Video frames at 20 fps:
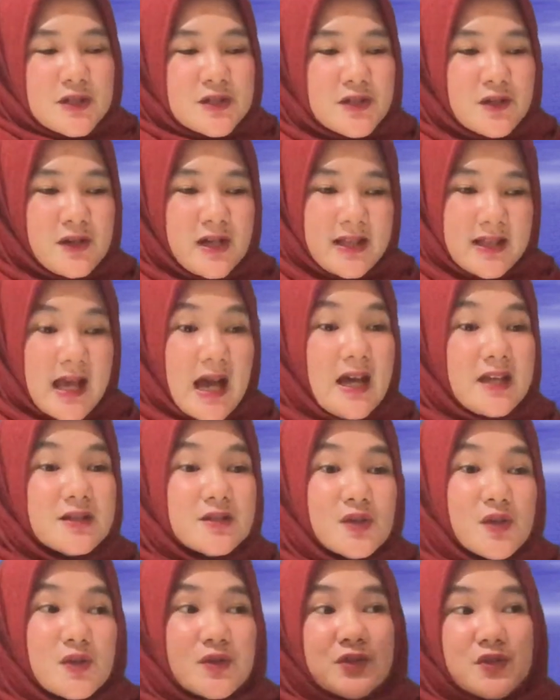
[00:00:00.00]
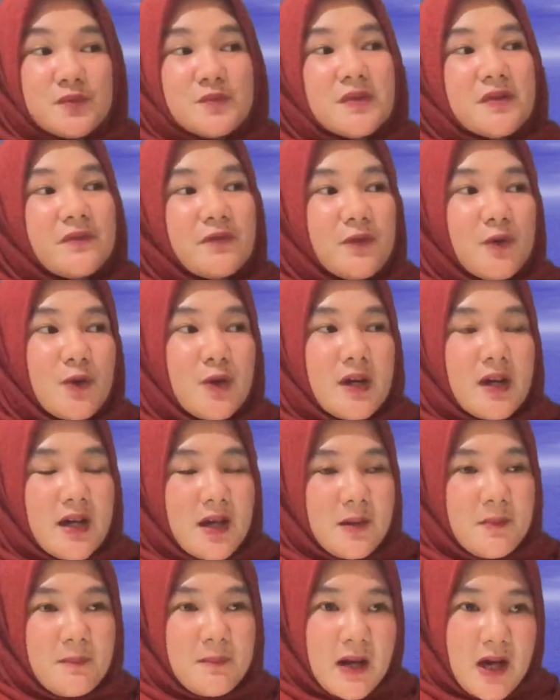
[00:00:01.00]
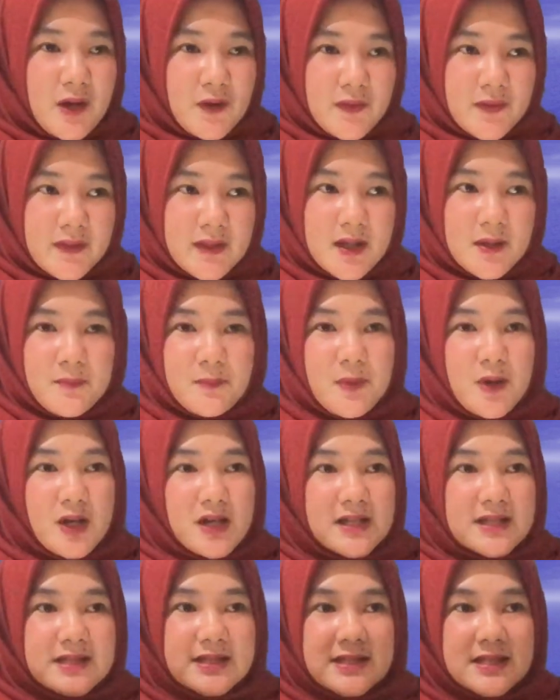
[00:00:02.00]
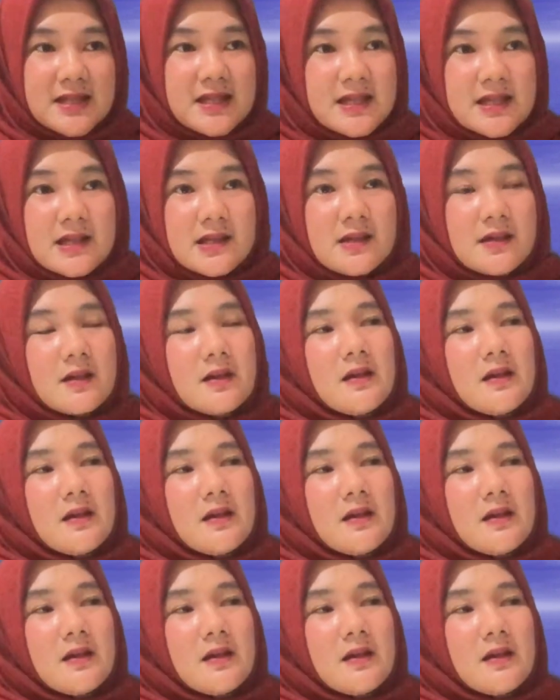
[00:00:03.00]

So that I told you before about the policy,